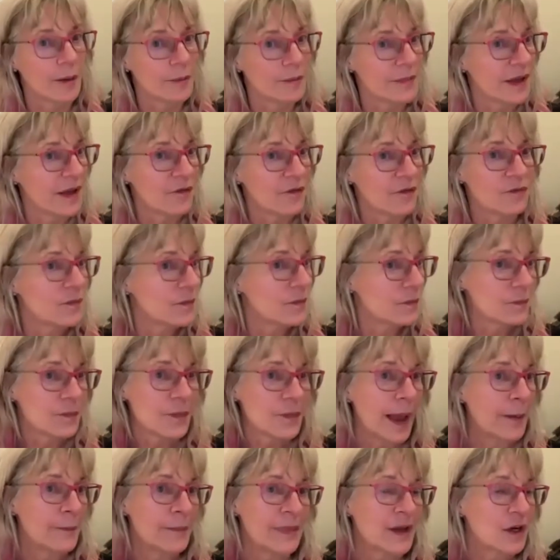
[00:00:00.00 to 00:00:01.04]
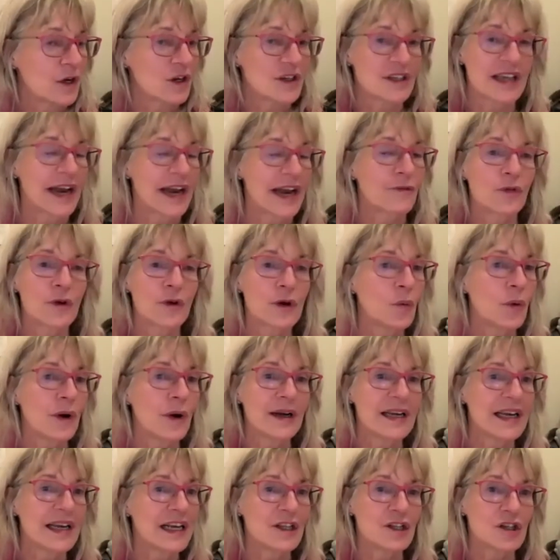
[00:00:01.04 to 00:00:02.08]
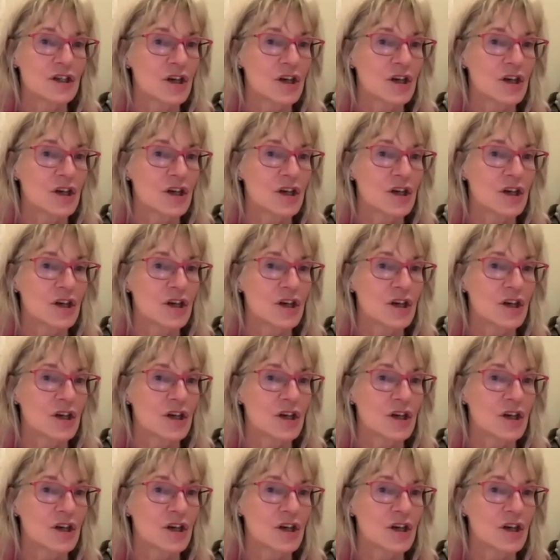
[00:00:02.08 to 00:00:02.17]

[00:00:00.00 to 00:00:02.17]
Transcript: if because everyone needs